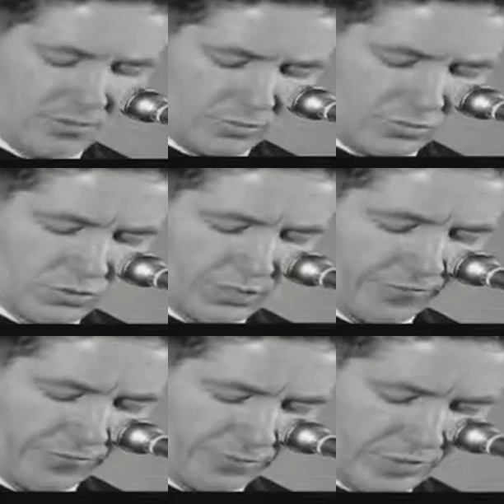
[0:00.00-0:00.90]

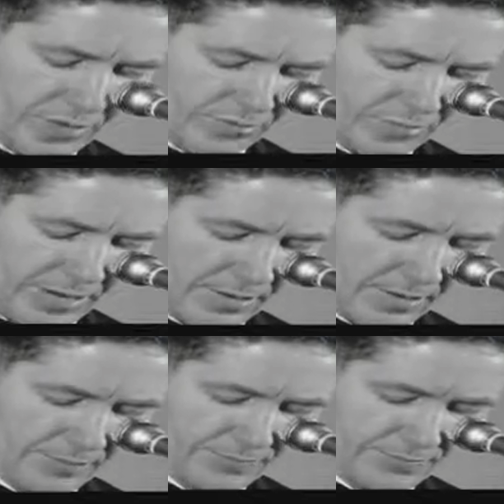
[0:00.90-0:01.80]
Khrushchev was out of
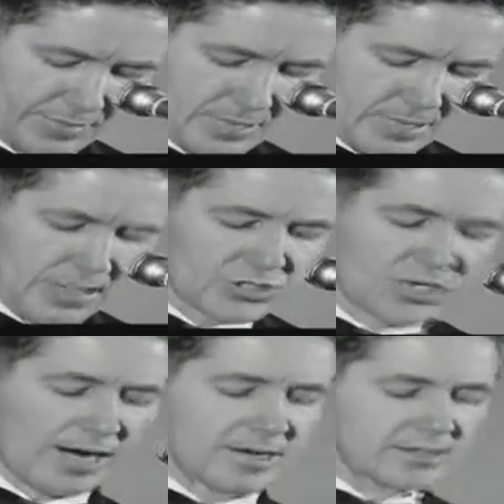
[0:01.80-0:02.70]
power.
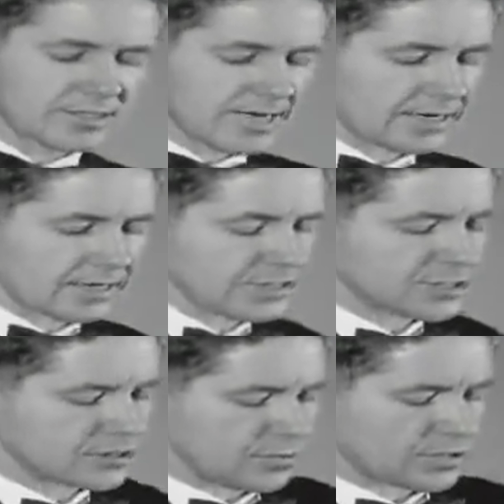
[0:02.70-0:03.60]
China has had at
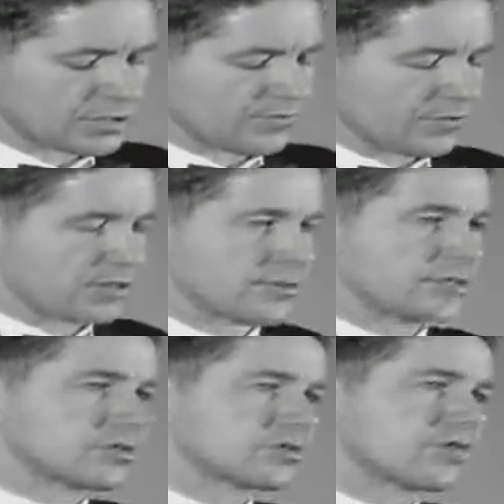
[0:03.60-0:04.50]
least as much difficulty
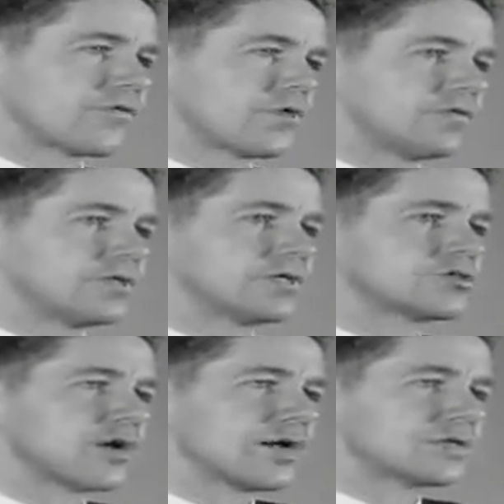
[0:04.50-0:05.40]
as the Soviet Union in
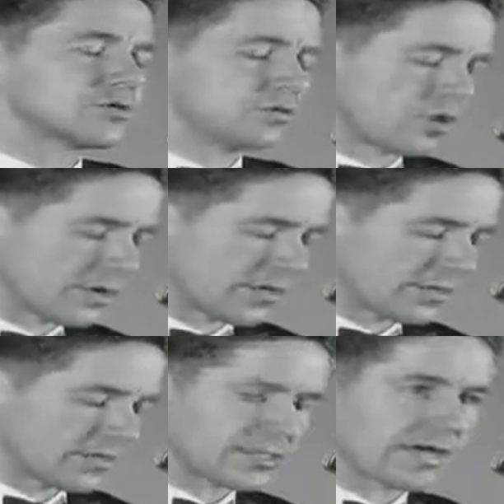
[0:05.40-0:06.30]
trying to
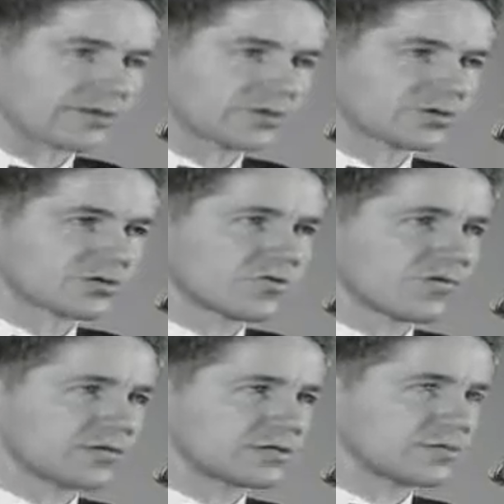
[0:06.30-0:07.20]
organize its agriculture and
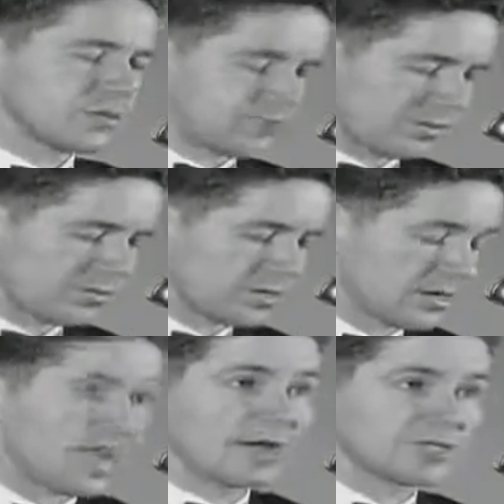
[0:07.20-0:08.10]
feed its people.
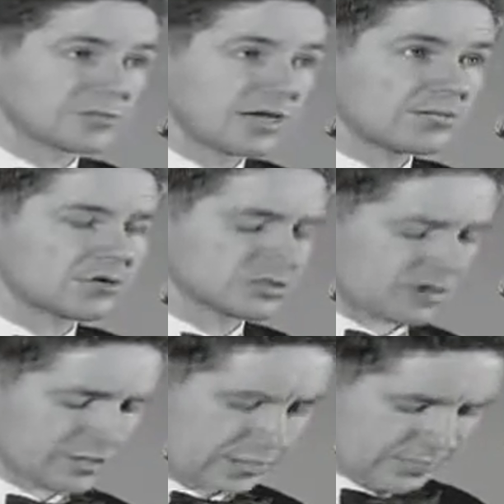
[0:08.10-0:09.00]
And it's made most of
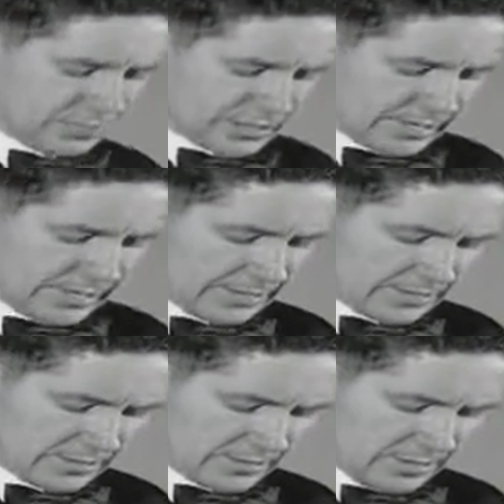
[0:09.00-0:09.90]
the same mistakes.